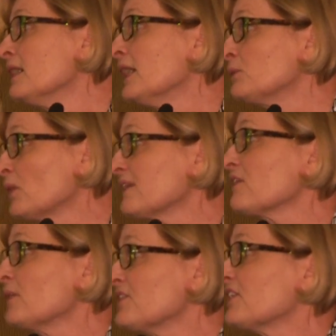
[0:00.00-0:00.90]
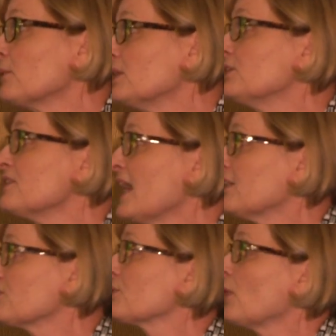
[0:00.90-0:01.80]
And one of the ways that we do that
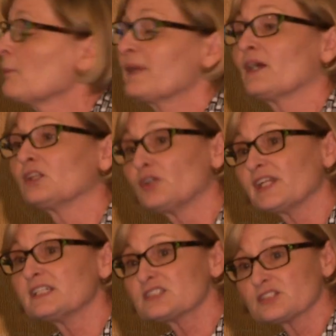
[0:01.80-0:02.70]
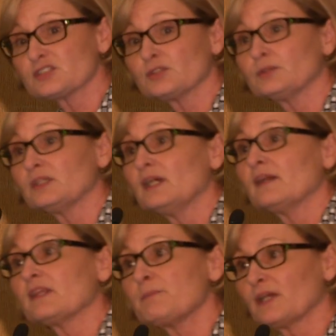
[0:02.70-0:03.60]
is through our Pair Learning Institute.
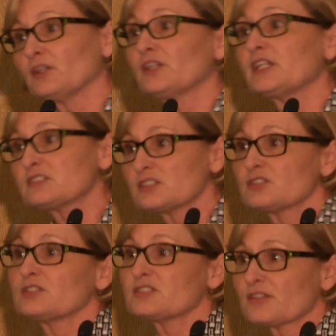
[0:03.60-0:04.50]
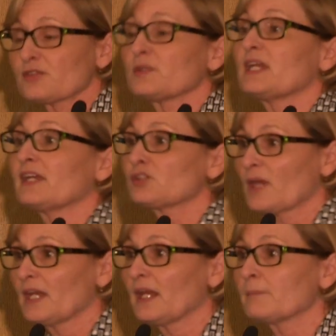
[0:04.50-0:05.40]
The Pair Learning Institute is a 3-day
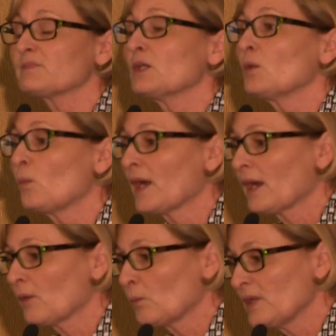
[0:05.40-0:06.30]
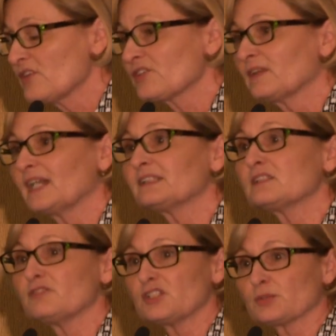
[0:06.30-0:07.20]
training where we select
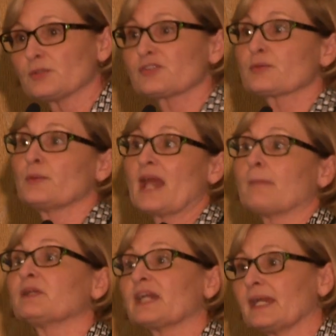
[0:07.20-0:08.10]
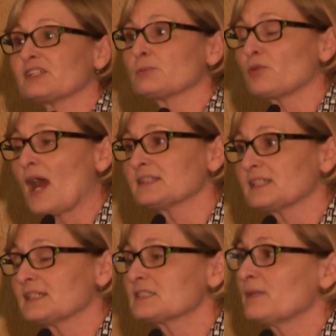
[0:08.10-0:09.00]
individuals through an application
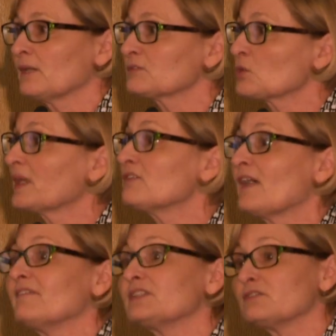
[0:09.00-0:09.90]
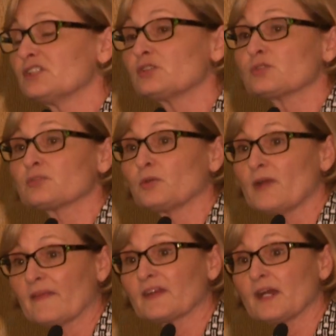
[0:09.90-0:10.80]
process, about 25 individuals from
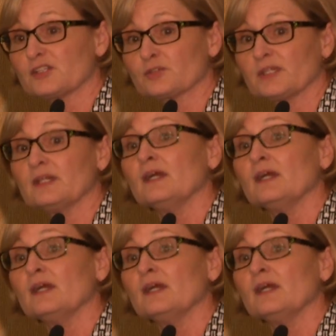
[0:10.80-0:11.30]
around the country,